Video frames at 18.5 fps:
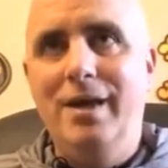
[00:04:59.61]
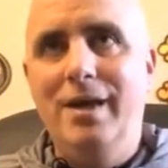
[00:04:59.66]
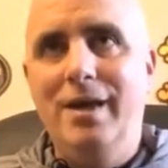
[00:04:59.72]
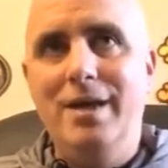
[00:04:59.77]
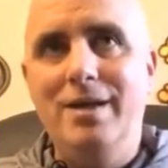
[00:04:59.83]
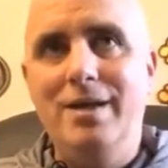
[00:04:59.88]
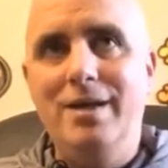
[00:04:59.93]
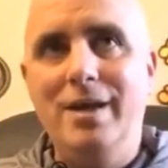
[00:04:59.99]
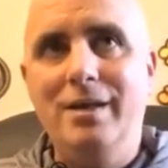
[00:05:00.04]

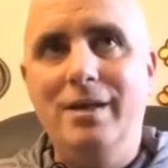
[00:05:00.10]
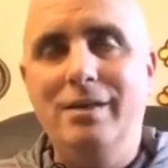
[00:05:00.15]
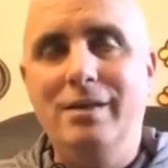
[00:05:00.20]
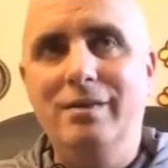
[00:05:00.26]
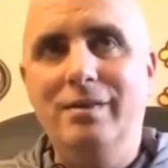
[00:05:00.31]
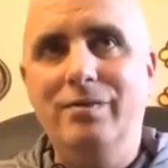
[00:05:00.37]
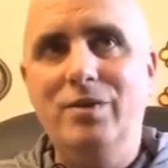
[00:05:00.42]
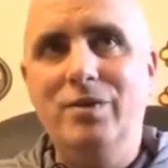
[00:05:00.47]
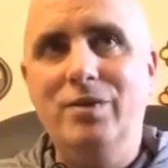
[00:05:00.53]
And
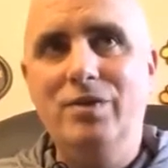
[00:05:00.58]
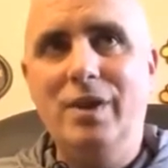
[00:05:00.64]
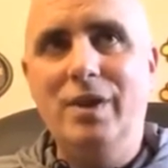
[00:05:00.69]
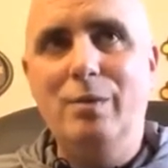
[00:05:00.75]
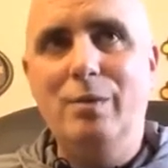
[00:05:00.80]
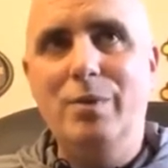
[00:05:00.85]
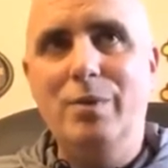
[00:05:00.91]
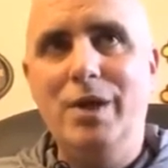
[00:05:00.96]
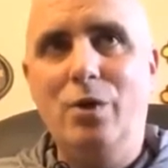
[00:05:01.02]
uh, just
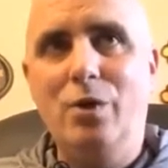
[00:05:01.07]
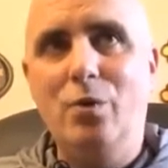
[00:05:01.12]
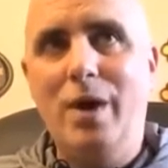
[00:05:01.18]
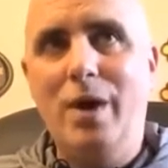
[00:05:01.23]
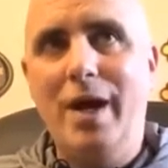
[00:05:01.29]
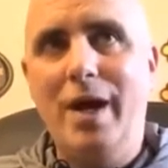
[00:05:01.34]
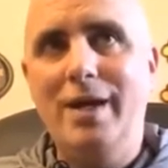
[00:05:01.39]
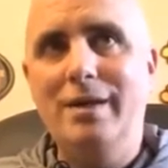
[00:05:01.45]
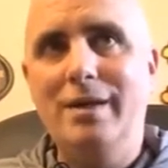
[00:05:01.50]
let it be a
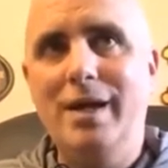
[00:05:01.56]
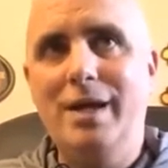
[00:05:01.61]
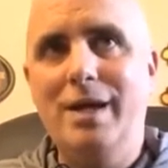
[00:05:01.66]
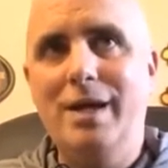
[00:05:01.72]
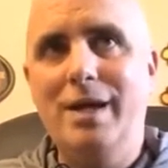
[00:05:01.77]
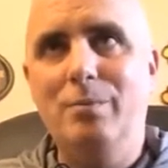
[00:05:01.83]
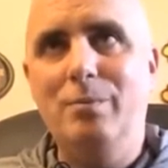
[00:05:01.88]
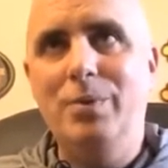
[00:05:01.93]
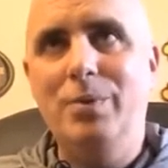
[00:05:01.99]
quiet
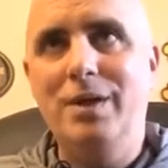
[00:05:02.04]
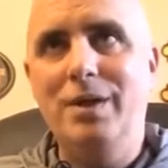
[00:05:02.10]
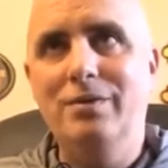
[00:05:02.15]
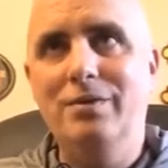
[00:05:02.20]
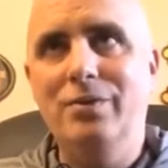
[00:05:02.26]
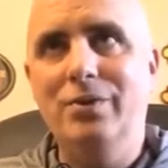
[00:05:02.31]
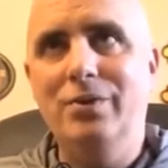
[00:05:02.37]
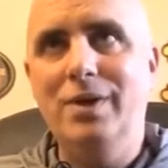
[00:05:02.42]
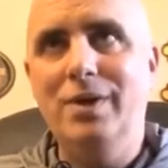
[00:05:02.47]
time, a
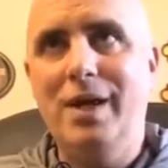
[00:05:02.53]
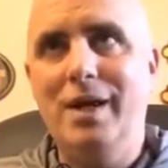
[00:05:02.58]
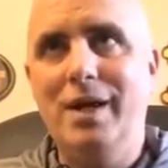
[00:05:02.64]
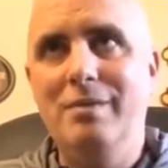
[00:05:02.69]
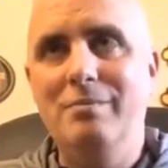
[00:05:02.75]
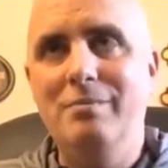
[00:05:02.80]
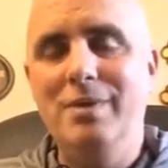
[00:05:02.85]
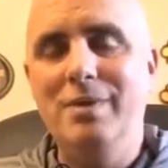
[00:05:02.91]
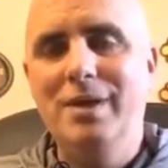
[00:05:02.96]
peaceful
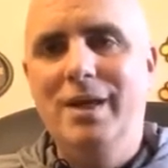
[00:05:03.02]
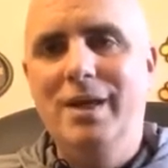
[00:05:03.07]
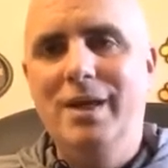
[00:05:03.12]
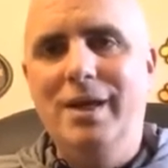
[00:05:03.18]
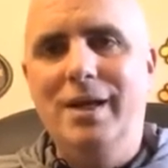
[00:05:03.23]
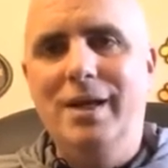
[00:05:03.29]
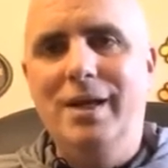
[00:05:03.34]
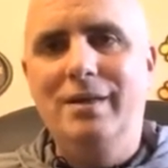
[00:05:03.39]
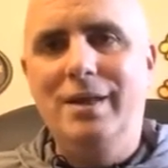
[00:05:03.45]
time,
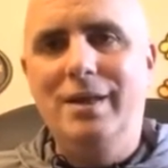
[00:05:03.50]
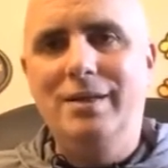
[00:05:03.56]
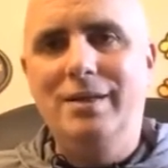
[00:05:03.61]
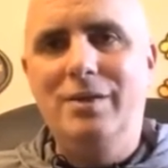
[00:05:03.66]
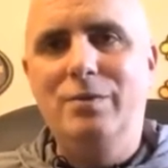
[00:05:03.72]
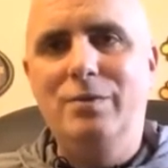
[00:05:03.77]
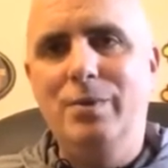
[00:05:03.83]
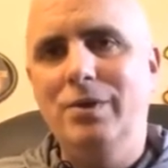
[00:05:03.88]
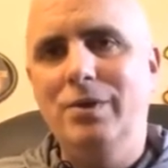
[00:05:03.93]
and let these